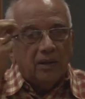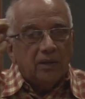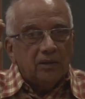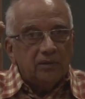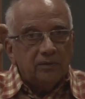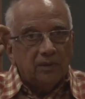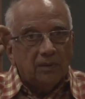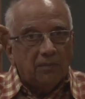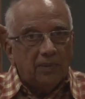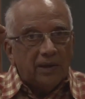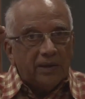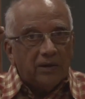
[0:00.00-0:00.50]

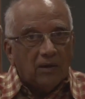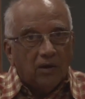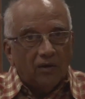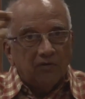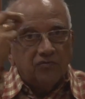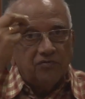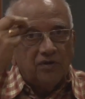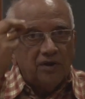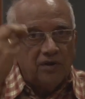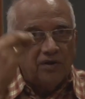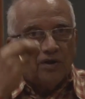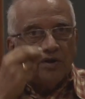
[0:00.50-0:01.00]
my
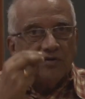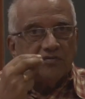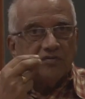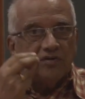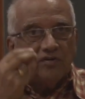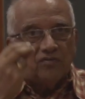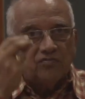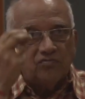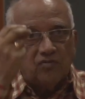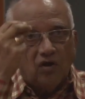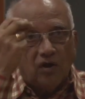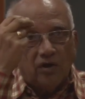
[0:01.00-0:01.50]
concentration
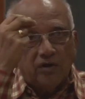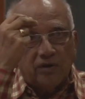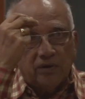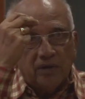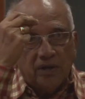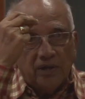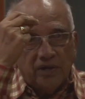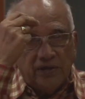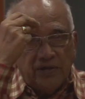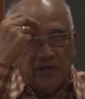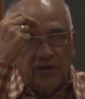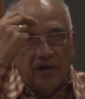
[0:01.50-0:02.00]
is not
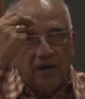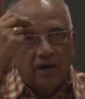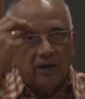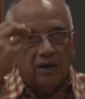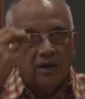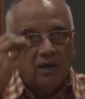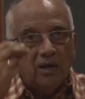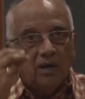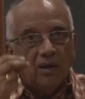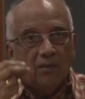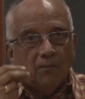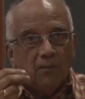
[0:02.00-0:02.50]
here,
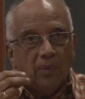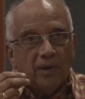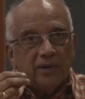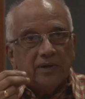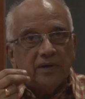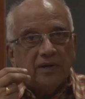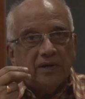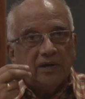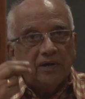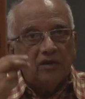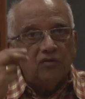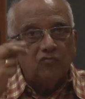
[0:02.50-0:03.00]
but
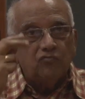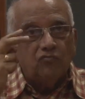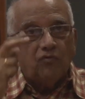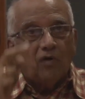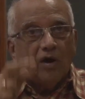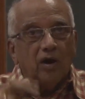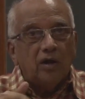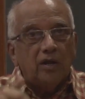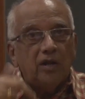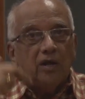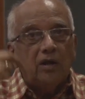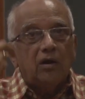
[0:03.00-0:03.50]
it is
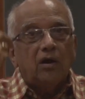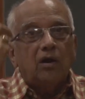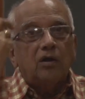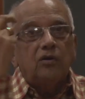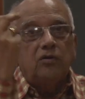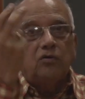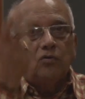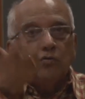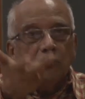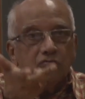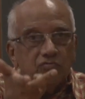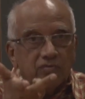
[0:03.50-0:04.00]
falling on
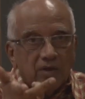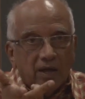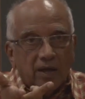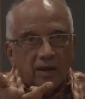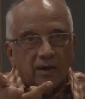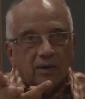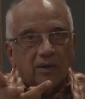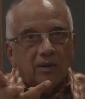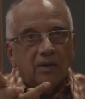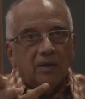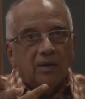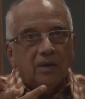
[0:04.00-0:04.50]
you, sir.
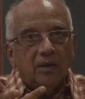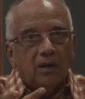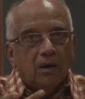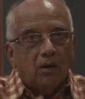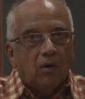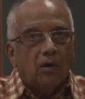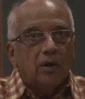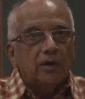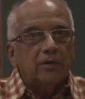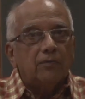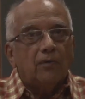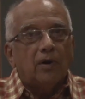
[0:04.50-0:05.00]

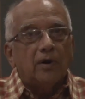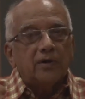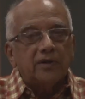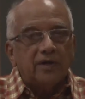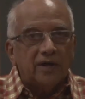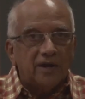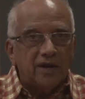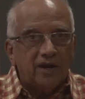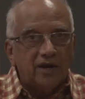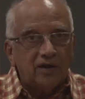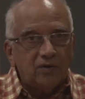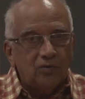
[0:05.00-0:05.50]
What
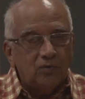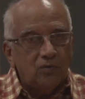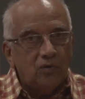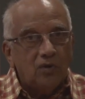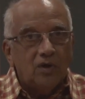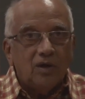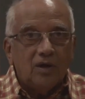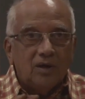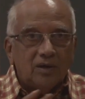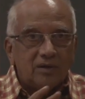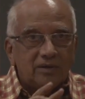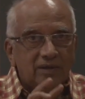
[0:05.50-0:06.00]
can I do?"
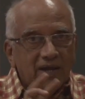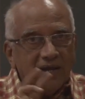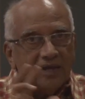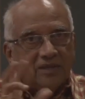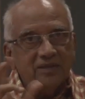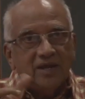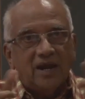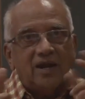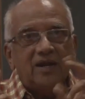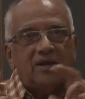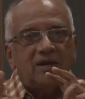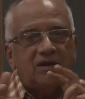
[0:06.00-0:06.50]
Like
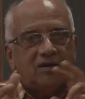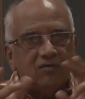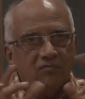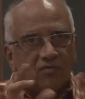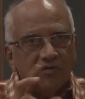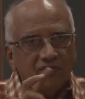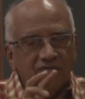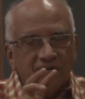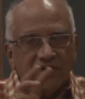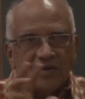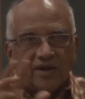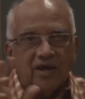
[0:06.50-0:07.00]
that, it
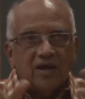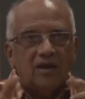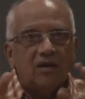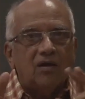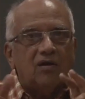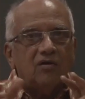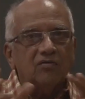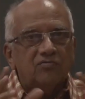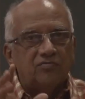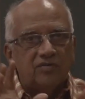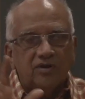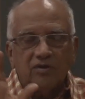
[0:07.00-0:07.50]
was a
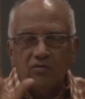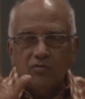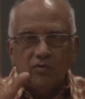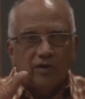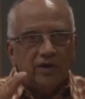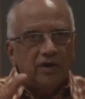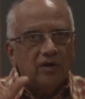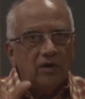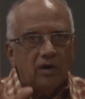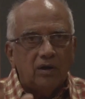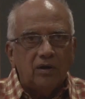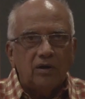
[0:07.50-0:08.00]
dialogue scene
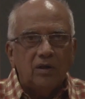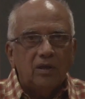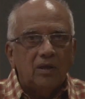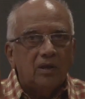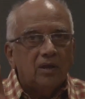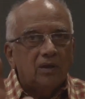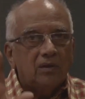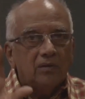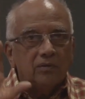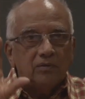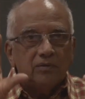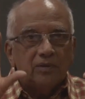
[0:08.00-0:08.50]
going on.
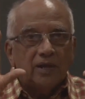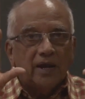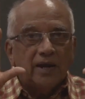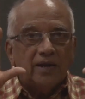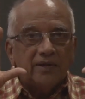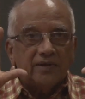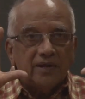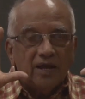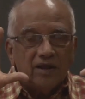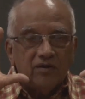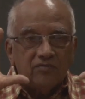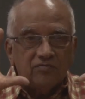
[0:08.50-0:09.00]
The
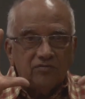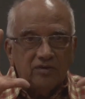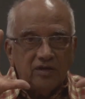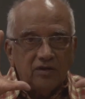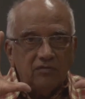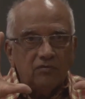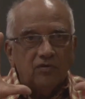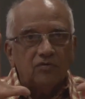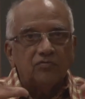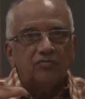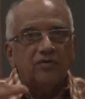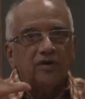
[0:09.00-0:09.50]
entire scene
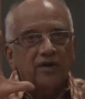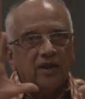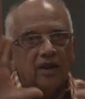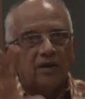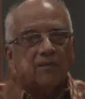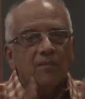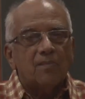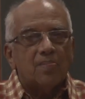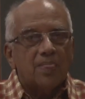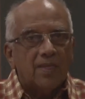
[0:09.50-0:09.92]
was written.